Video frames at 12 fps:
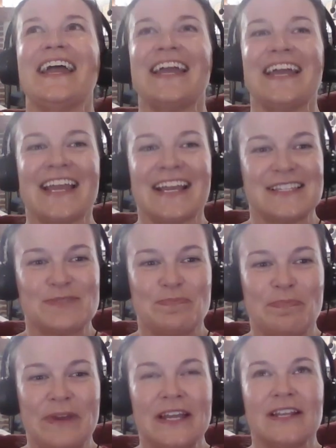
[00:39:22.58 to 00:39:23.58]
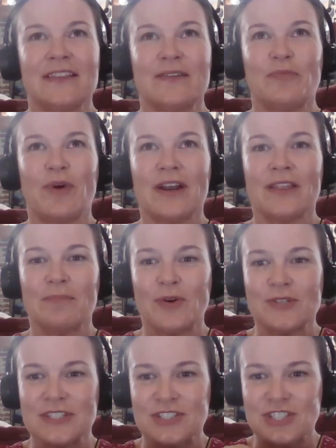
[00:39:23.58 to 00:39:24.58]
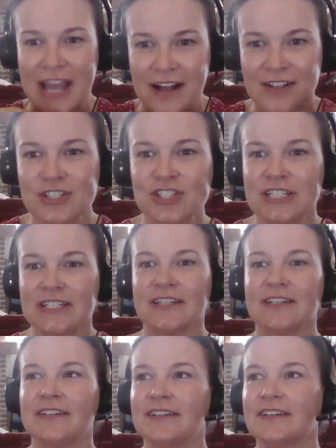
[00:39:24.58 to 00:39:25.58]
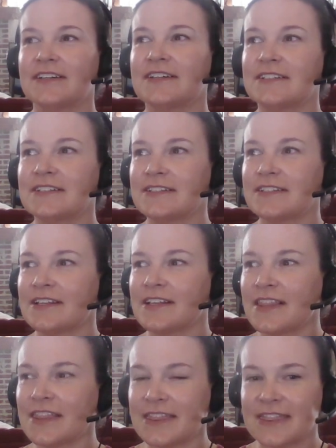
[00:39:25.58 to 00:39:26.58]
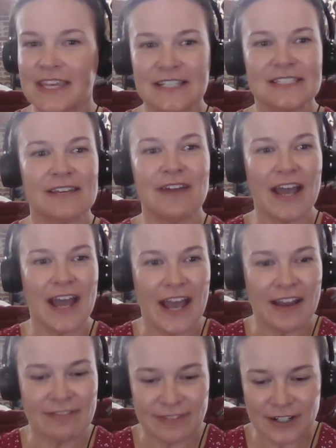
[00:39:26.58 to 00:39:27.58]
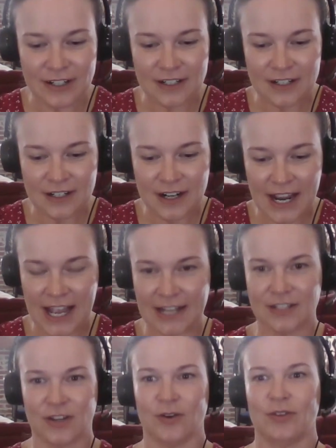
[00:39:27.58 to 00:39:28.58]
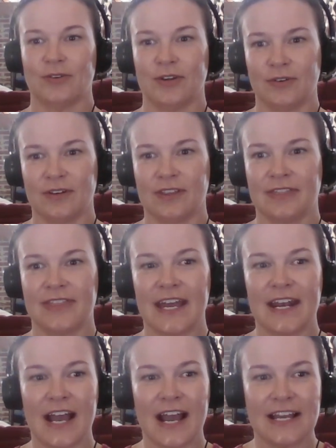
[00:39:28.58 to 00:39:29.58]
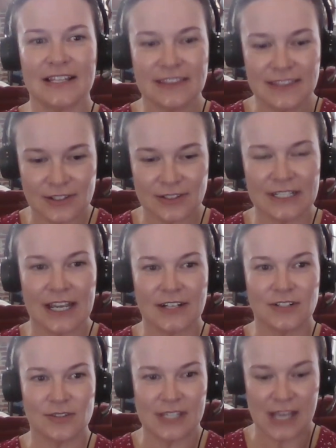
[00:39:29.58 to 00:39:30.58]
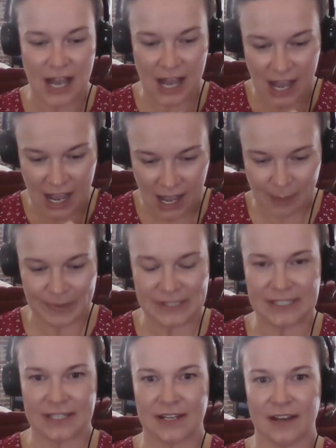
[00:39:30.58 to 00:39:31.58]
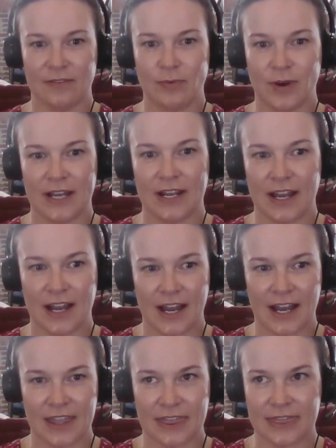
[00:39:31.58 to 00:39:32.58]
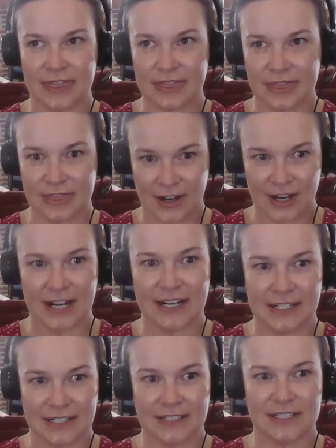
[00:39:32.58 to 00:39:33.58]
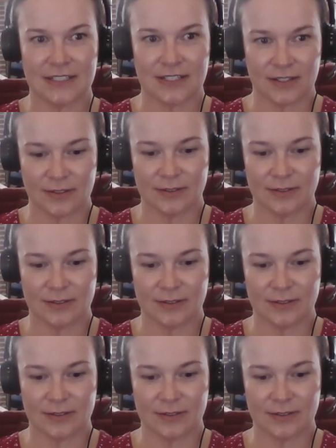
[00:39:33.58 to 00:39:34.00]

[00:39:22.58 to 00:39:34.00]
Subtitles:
It's been one of the most challenging things I've ever had to go through, that I literally had to do the opposite of what I thought I needed to do.